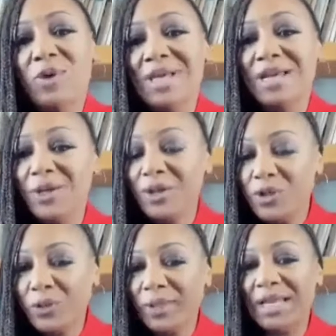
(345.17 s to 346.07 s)
Because I know
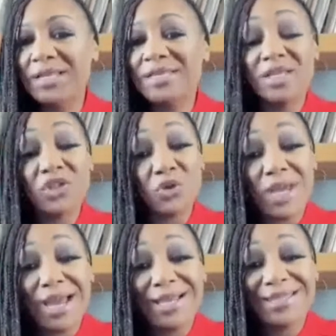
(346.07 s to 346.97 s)
you created Sister
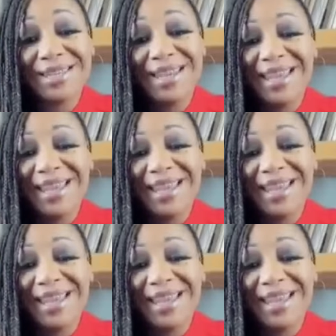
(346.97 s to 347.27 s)
Chats,